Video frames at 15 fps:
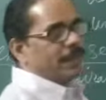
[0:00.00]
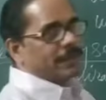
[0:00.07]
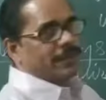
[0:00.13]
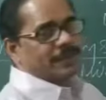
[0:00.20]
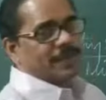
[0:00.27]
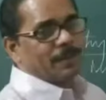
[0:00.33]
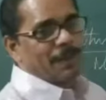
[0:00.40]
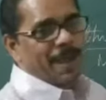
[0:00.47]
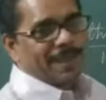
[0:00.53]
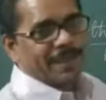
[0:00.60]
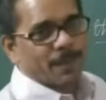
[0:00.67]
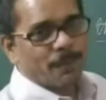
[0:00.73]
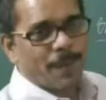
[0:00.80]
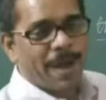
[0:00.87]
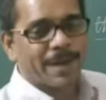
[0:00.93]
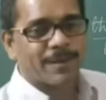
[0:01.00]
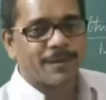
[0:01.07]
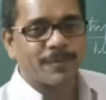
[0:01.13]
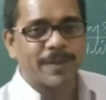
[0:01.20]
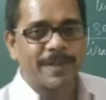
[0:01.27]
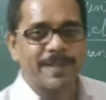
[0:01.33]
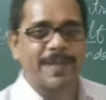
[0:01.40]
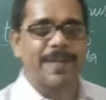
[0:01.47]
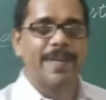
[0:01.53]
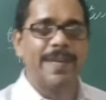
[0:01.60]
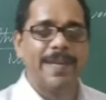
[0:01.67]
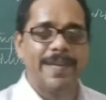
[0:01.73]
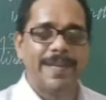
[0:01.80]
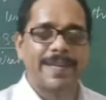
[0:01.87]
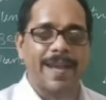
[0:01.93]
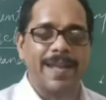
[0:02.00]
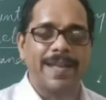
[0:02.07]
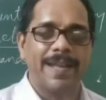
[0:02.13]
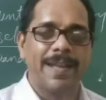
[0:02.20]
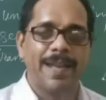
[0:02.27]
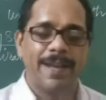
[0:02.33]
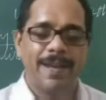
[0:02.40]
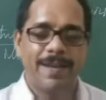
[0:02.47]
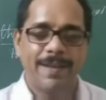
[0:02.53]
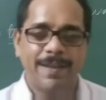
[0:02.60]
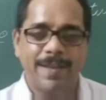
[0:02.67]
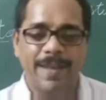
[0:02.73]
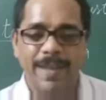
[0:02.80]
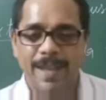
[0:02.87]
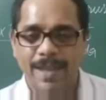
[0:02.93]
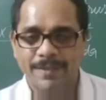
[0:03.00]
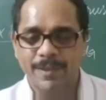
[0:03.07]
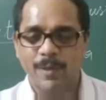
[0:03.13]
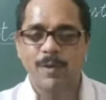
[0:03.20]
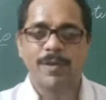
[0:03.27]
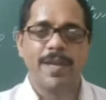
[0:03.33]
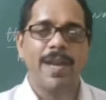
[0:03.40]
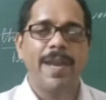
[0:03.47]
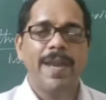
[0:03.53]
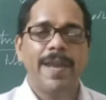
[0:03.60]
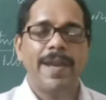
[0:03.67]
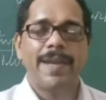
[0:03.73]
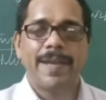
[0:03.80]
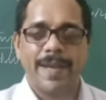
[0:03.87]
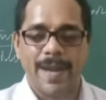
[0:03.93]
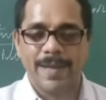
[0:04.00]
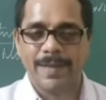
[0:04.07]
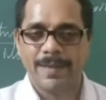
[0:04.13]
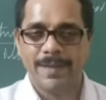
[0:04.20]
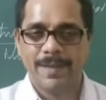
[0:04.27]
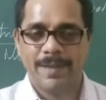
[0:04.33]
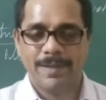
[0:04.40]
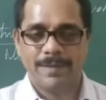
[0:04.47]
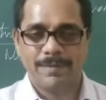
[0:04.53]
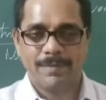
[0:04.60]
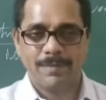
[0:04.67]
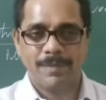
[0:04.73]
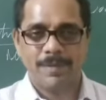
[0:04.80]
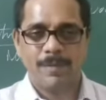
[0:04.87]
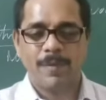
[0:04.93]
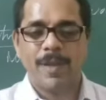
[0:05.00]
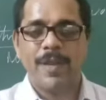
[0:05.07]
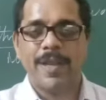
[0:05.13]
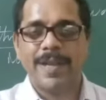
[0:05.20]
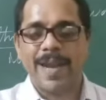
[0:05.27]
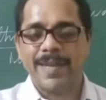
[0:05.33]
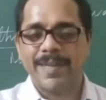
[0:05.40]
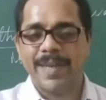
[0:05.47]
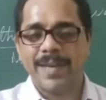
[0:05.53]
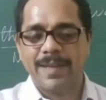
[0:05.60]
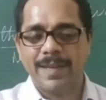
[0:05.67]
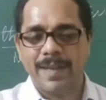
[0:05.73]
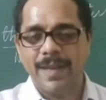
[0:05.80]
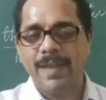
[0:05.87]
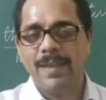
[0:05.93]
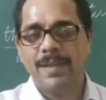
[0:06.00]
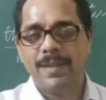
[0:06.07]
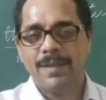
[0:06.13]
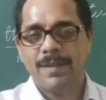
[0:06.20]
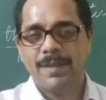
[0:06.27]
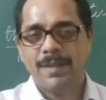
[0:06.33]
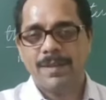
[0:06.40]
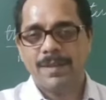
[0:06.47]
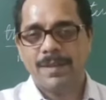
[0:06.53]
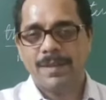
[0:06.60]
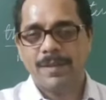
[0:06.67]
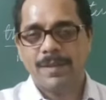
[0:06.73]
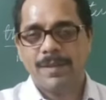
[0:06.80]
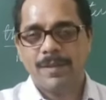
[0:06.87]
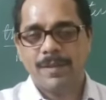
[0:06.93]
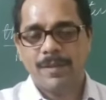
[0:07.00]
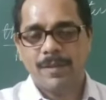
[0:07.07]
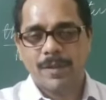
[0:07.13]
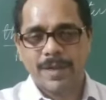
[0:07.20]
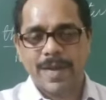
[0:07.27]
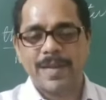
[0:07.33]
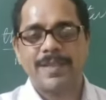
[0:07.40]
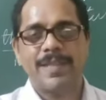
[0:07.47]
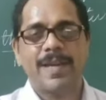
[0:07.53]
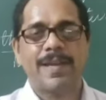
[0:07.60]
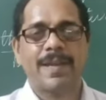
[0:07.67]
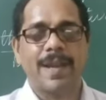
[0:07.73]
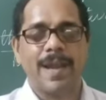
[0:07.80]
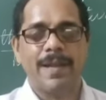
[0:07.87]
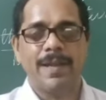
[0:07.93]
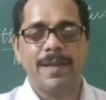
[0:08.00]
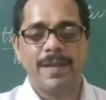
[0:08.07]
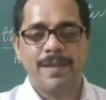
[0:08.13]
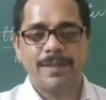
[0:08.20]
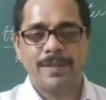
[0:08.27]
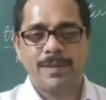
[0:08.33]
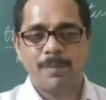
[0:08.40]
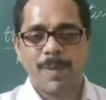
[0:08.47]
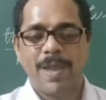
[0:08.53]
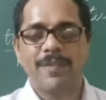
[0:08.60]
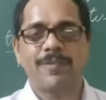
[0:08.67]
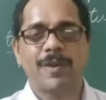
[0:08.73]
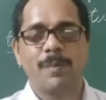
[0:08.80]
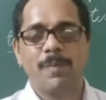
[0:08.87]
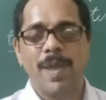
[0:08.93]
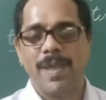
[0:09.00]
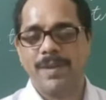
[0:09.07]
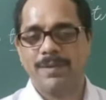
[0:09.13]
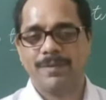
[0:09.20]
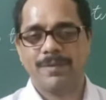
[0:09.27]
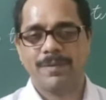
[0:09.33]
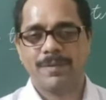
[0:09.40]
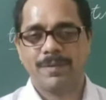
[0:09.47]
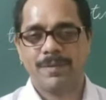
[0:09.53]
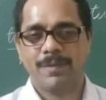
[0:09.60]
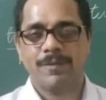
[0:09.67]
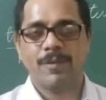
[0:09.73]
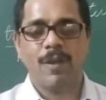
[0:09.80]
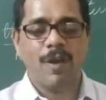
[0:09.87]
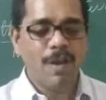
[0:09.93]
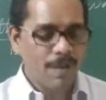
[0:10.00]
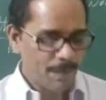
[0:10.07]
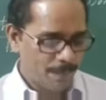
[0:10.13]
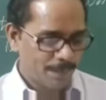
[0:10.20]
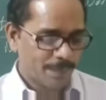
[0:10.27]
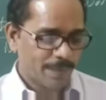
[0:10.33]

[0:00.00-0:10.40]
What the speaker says: This is a major part of the tree, trunk. Tree has got a trunk. When you cut tree, you cut the trunk, the base remains. So,